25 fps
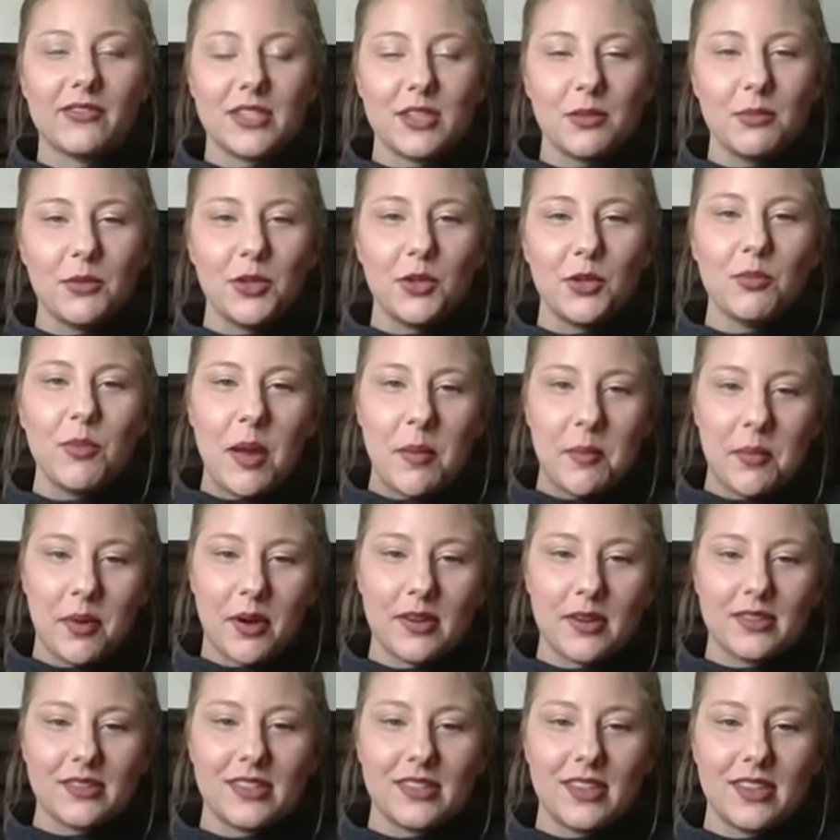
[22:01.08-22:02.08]
some new
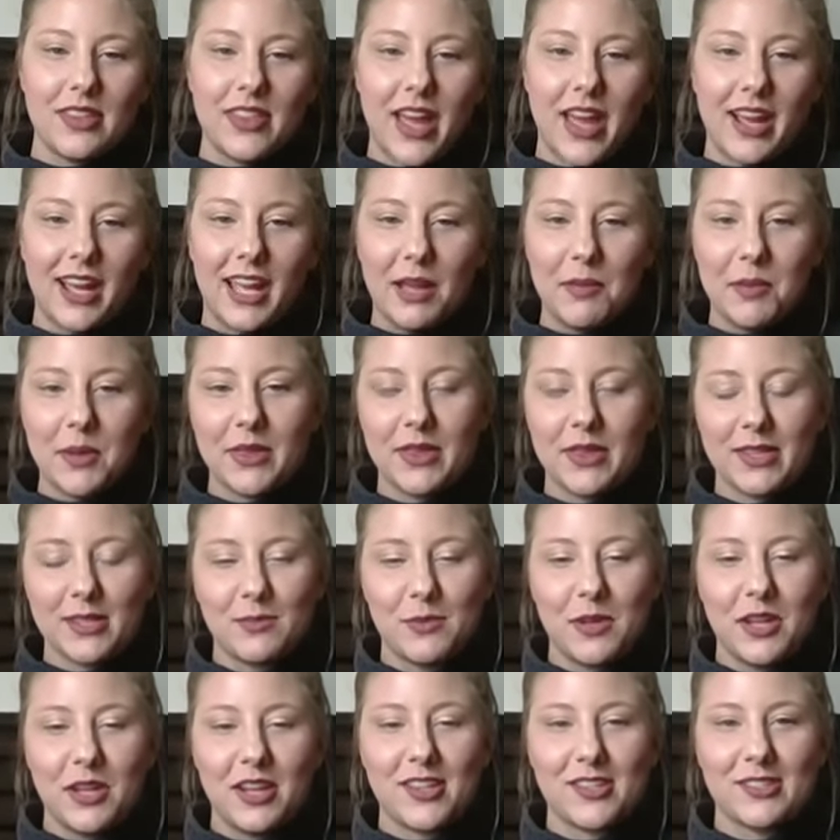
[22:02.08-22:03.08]
members that came in this
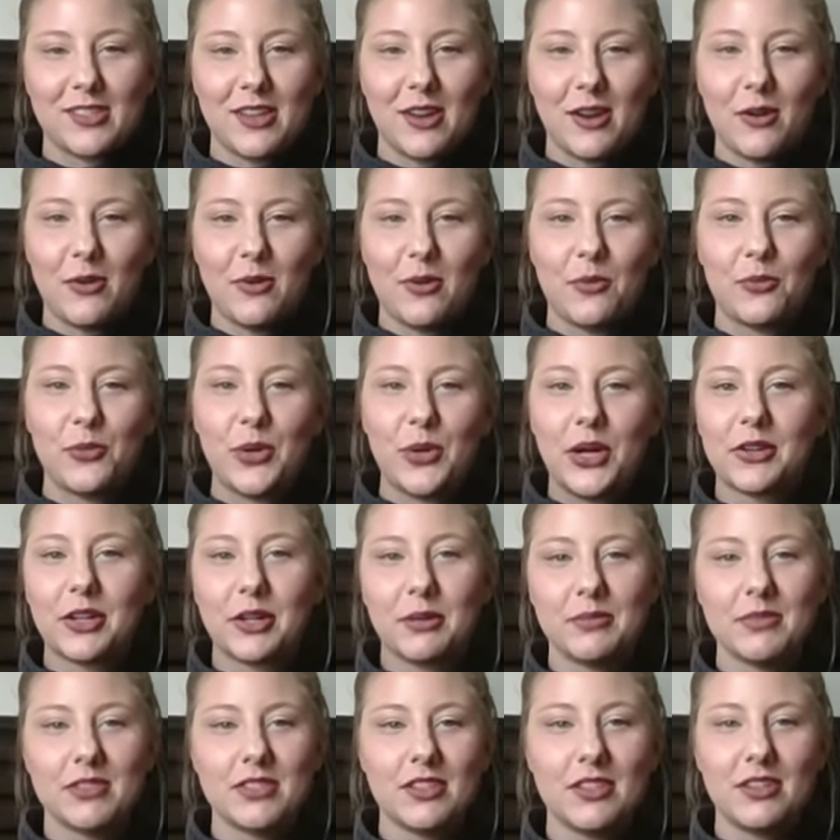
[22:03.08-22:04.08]
week, so
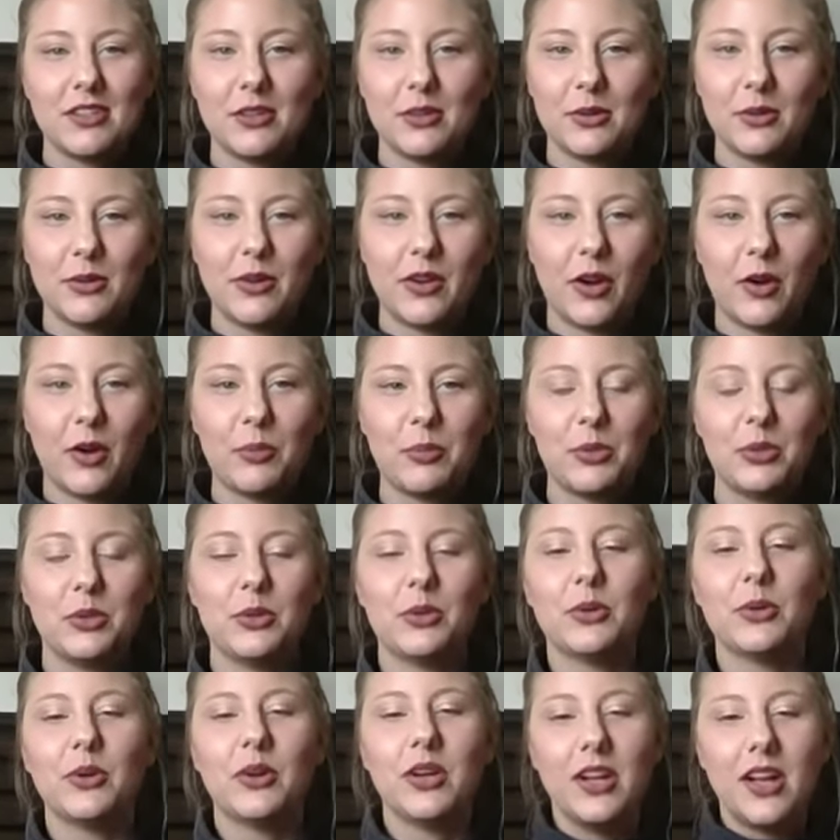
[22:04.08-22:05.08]
welcome to you. I hope
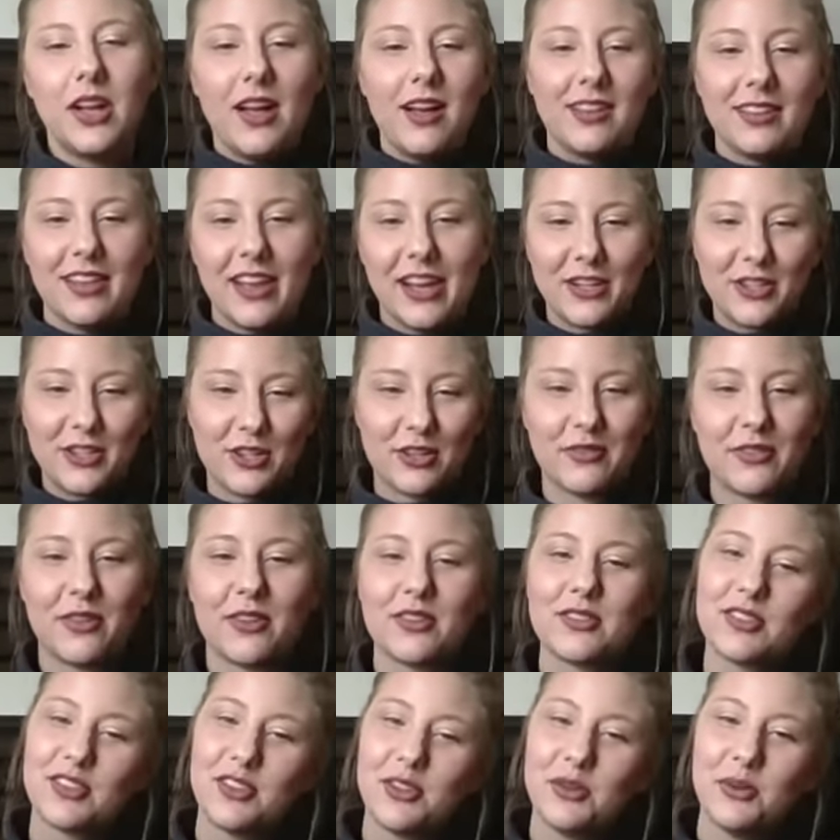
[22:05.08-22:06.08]
you liked your
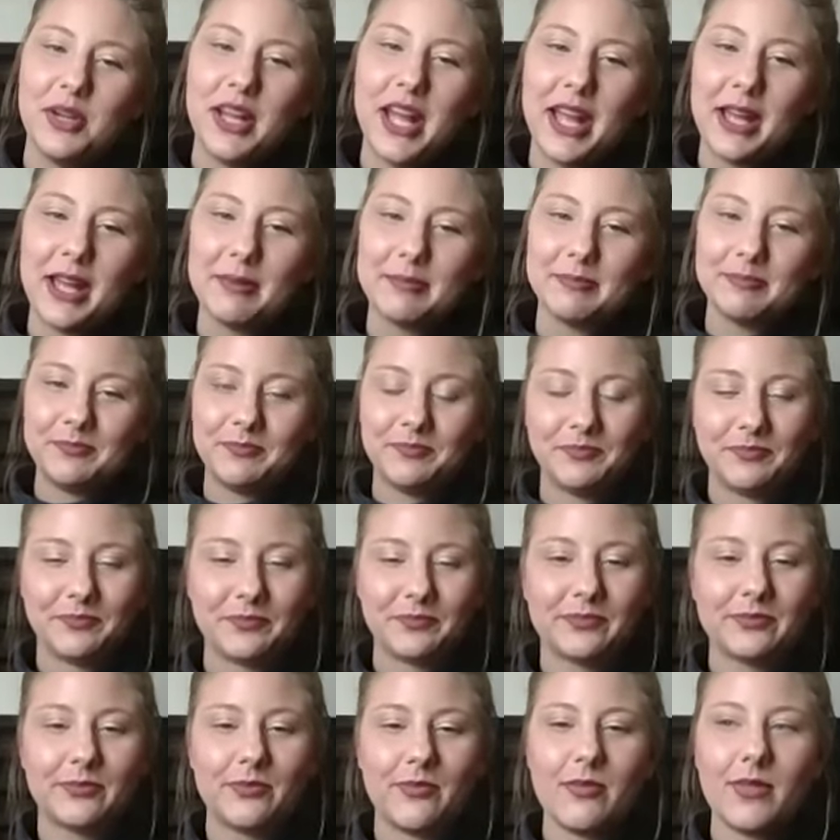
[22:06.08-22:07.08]
first Q&A.
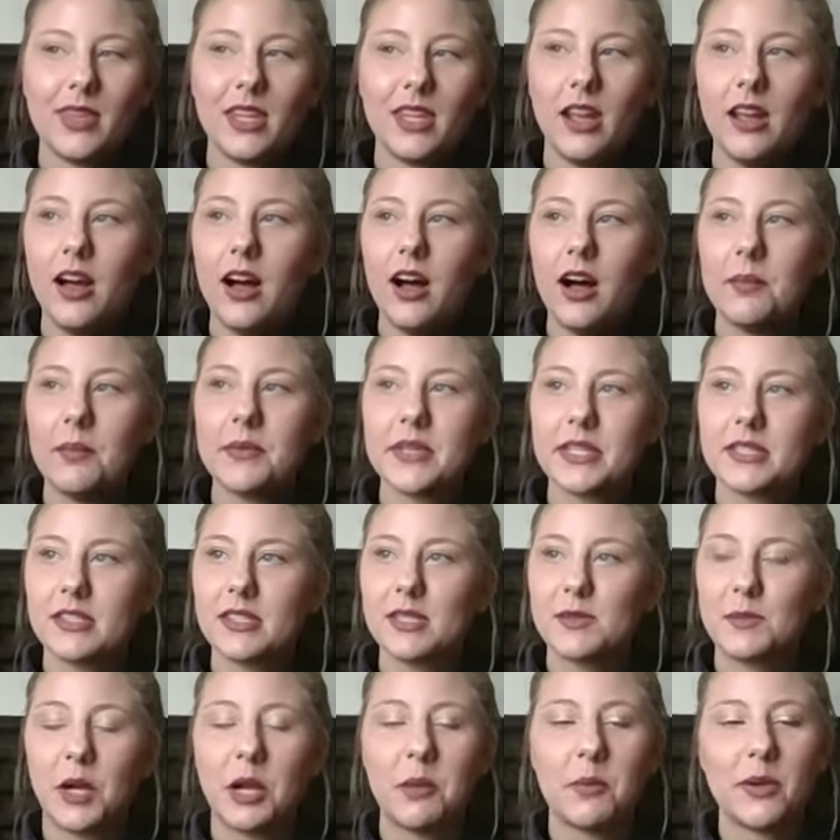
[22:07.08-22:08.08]
This
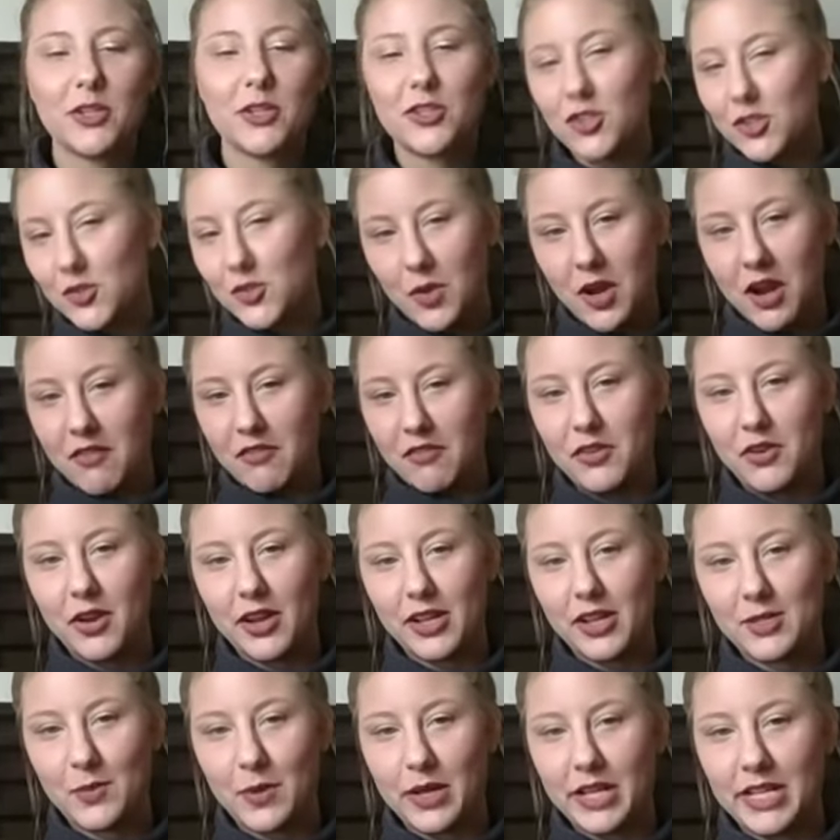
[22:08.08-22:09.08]
is pretty much just whatever you
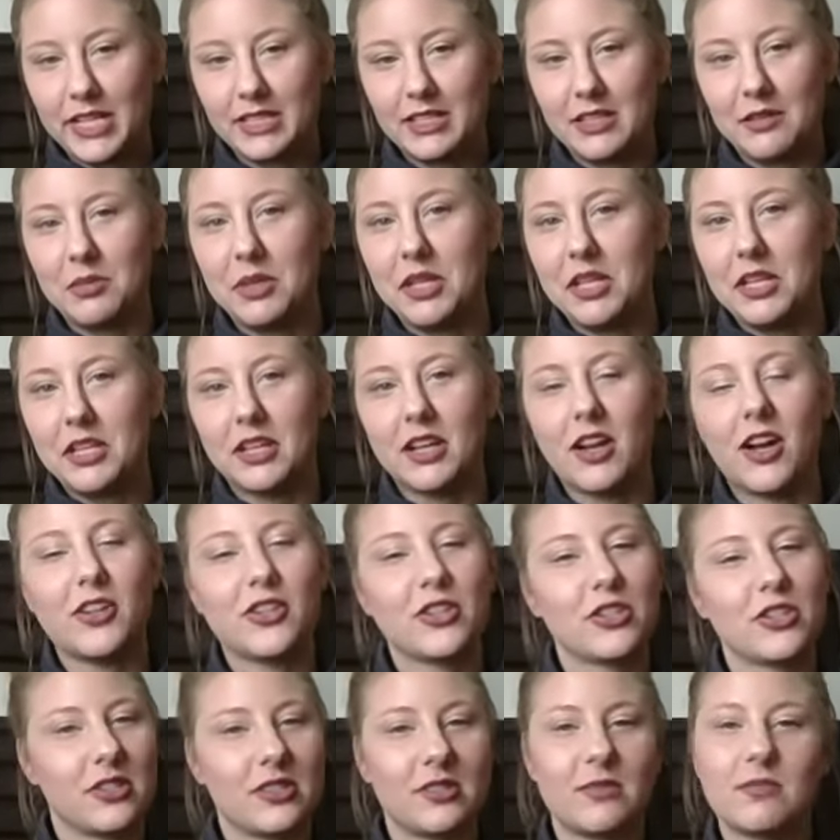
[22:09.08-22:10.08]
guys want it to be. I'll
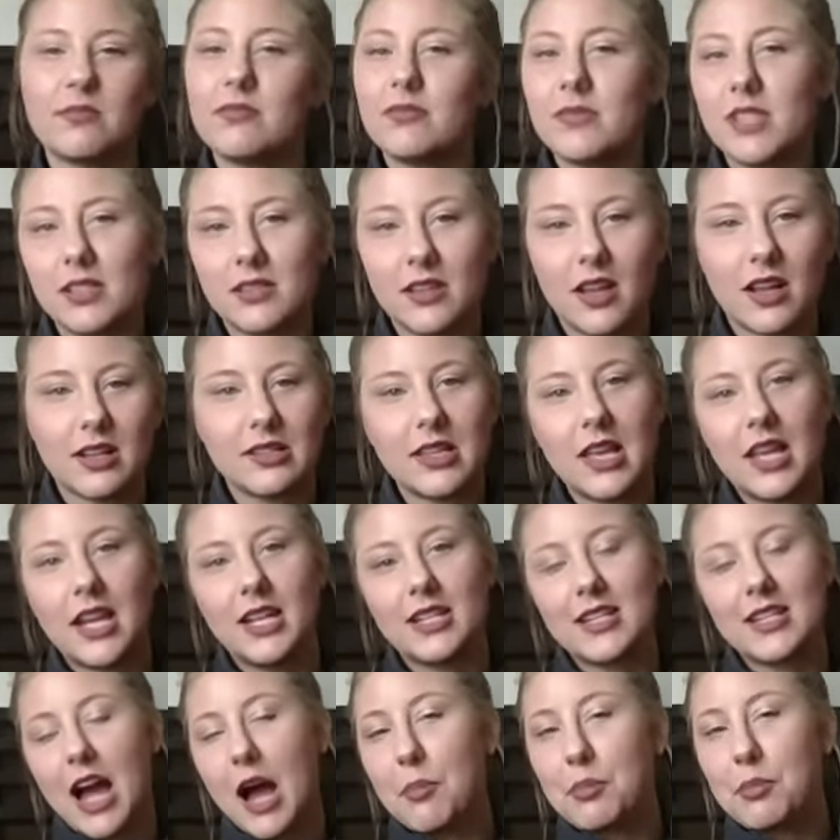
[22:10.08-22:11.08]
just discuss any
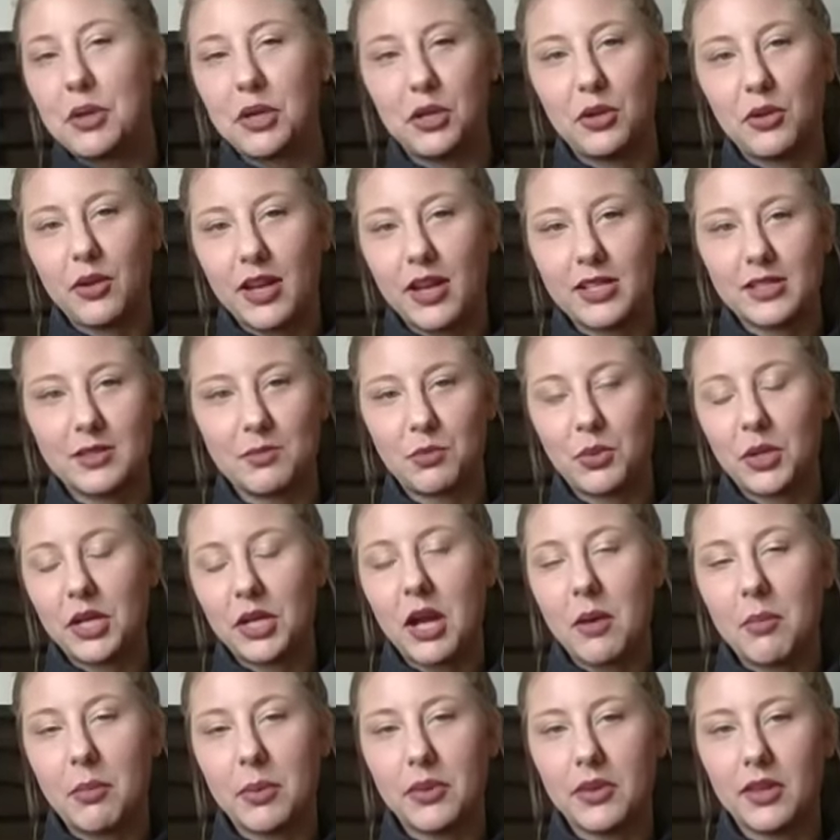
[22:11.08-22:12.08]
topic you guys bring
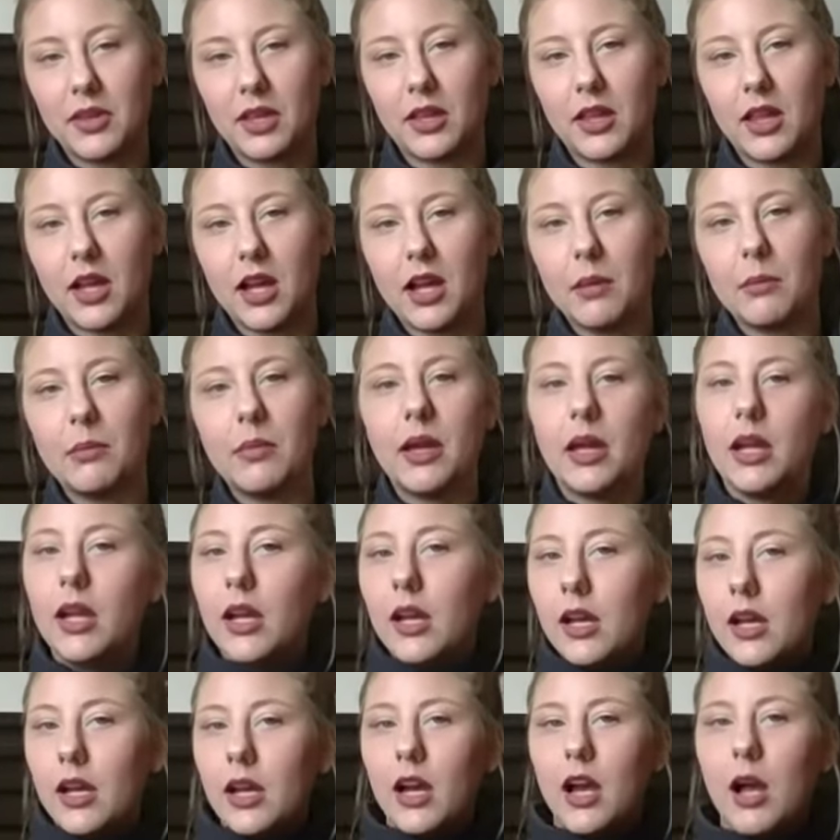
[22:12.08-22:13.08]
up in the club.
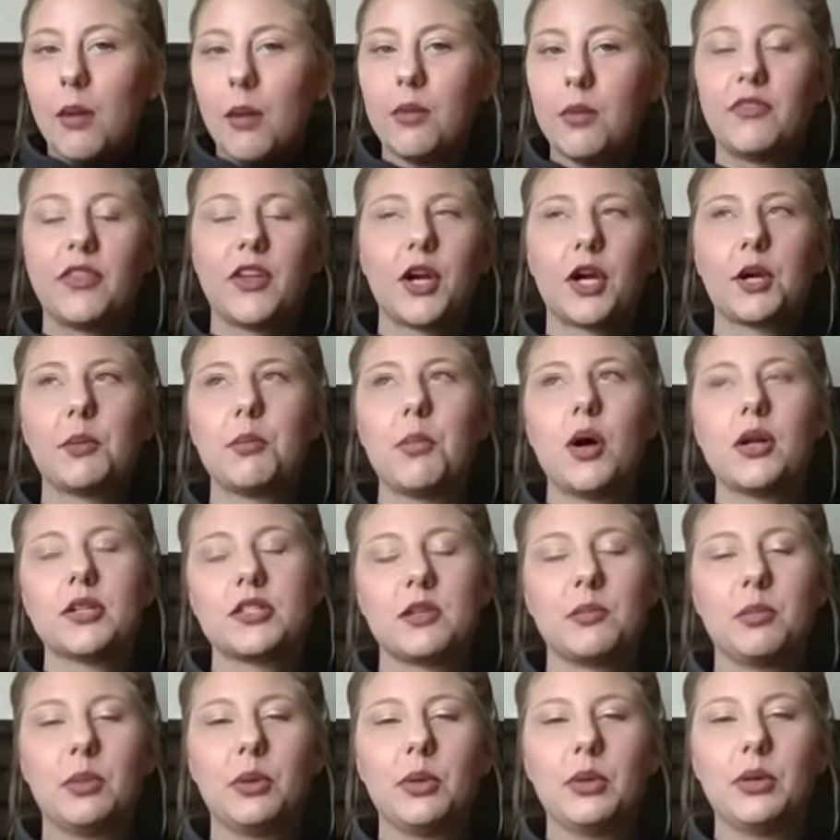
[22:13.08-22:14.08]
If there are
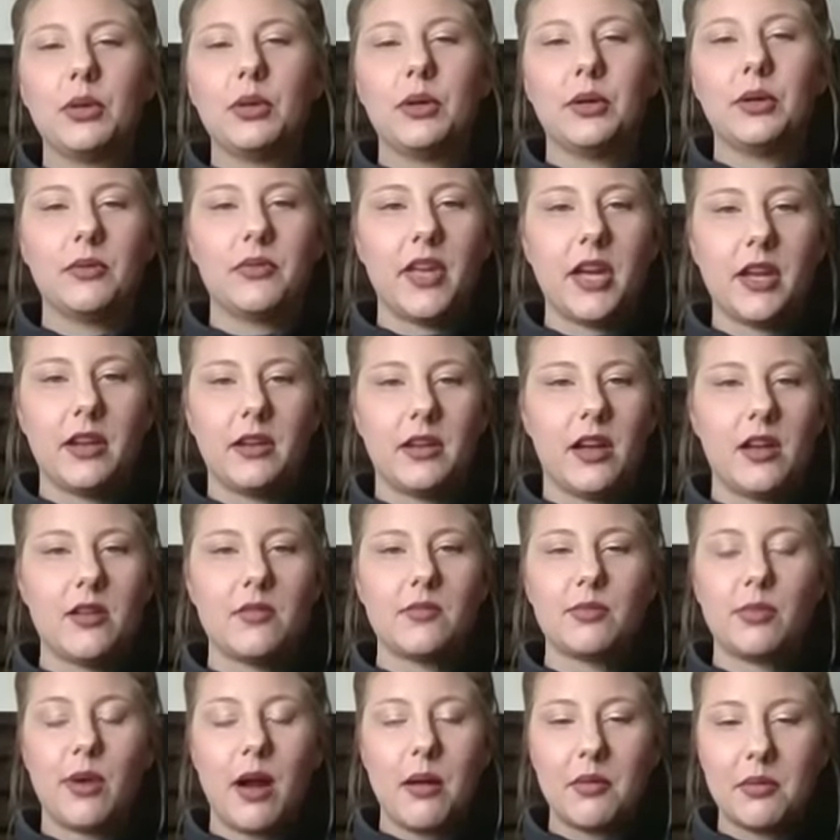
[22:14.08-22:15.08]
multiple, then I'll
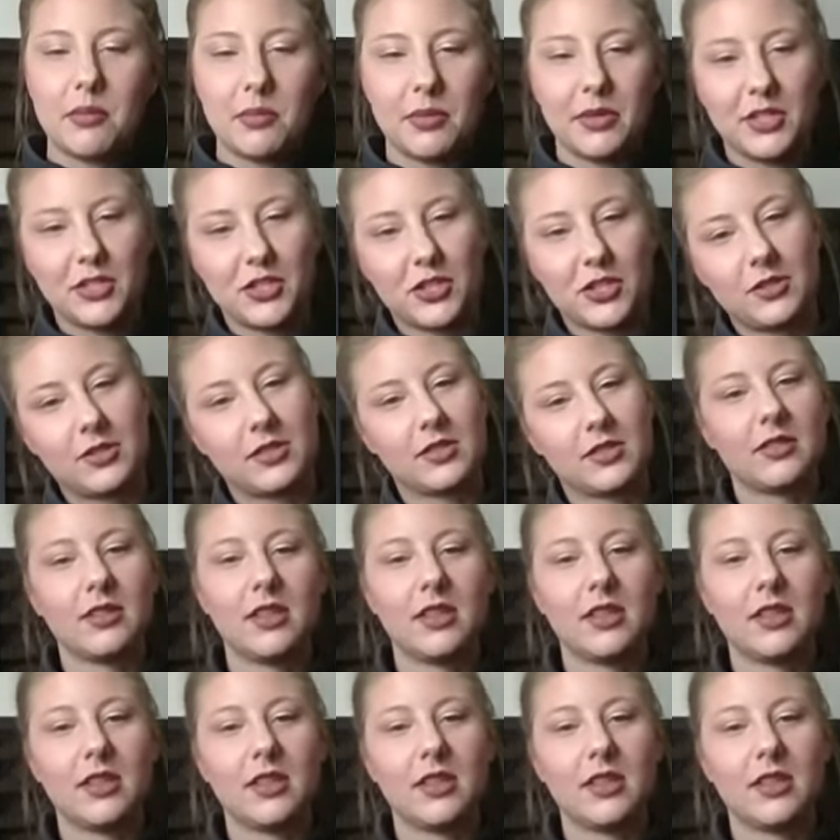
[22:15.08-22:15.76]
probably just,